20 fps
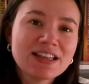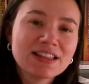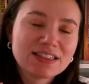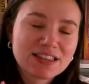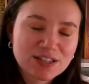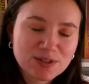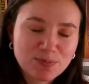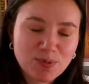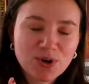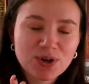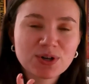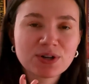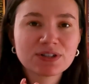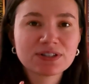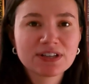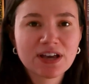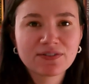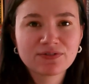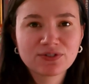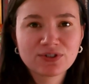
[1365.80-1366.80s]
This book,
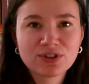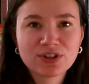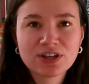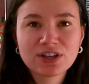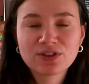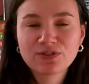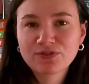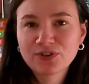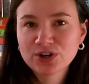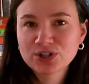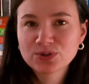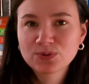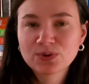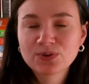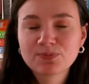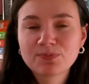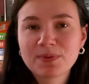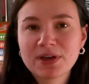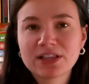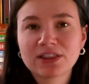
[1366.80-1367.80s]
definitely the first
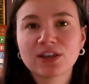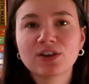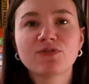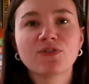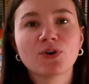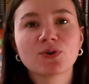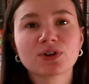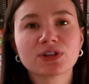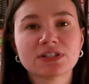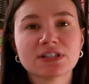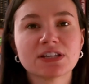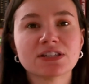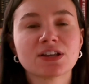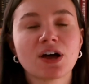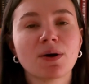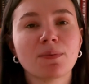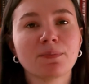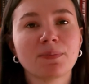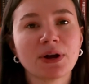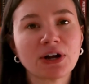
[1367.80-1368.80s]
one, mainly focuses
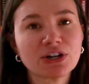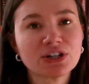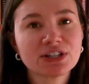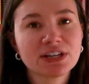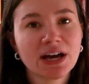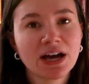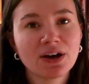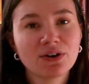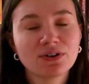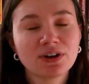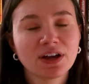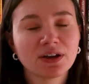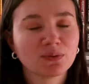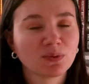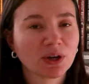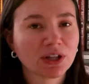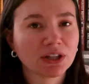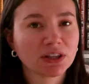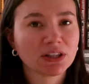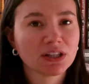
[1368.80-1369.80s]
on Beartown and
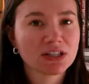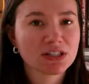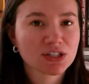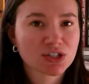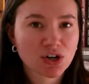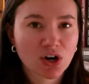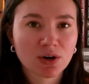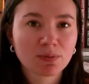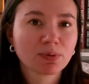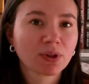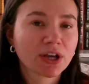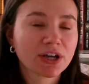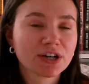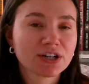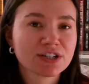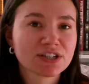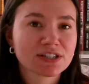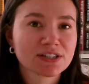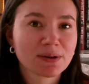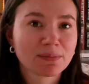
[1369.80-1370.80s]
when the star
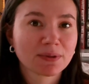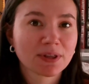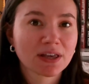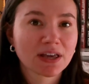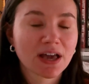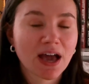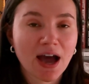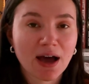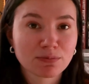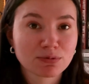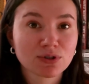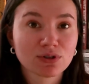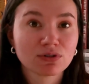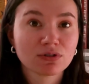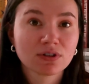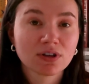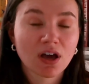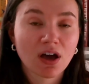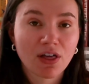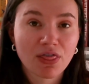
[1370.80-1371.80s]
player does something
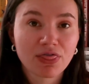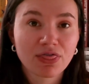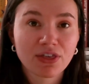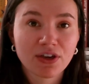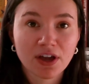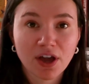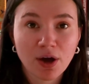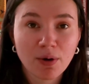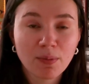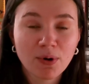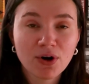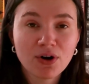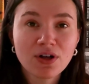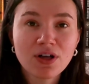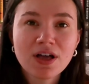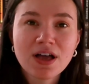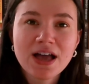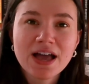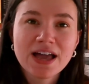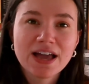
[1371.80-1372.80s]
absolutely
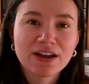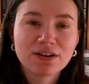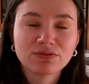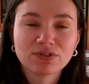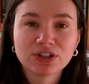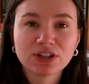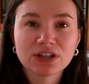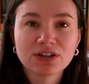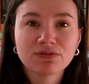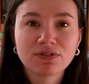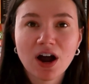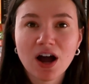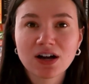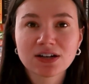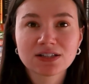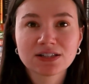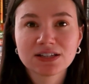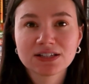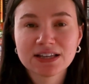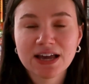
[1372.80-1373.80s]
unthinkable. It really
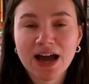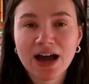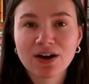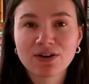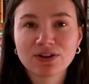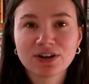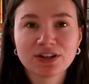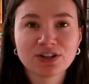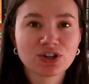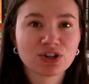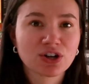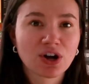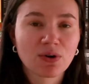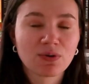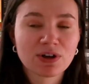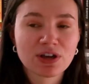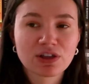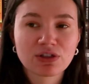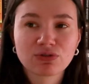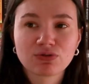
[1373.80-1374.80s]
rocks the town and you're
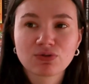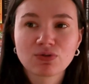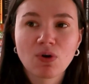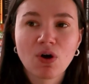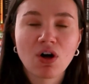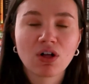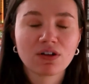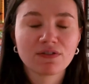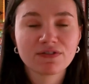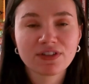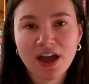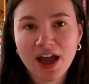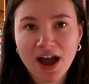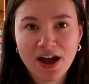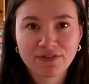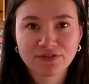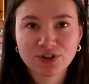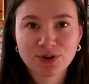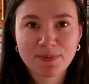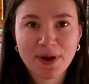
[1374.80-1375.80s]
going through all of the
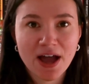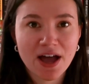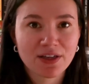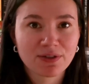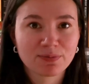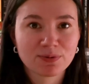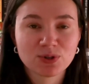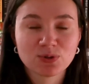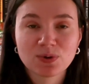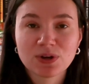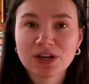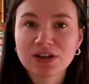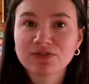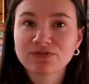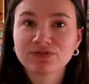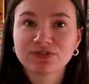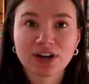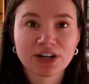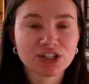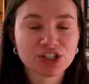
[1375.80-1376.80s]
aftermath between
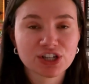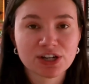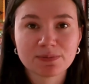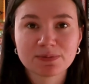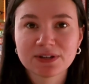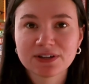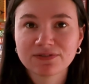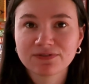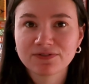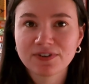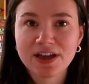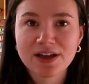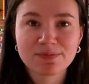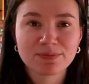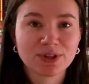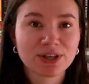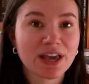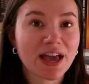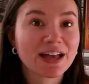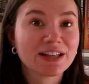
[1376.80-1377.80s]
friendships and
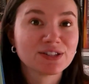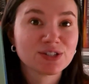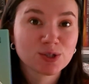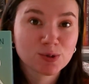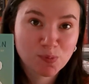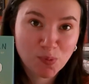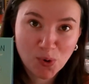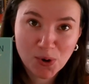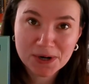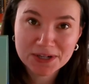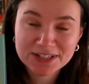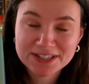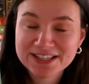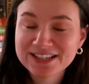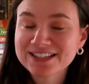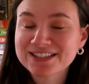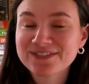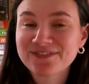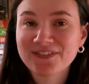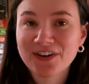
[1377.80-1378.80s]
family and sports.
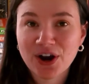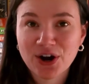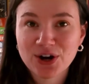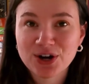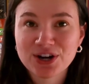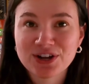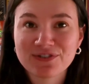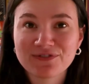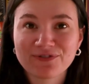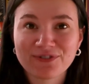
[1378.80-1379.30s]
It's very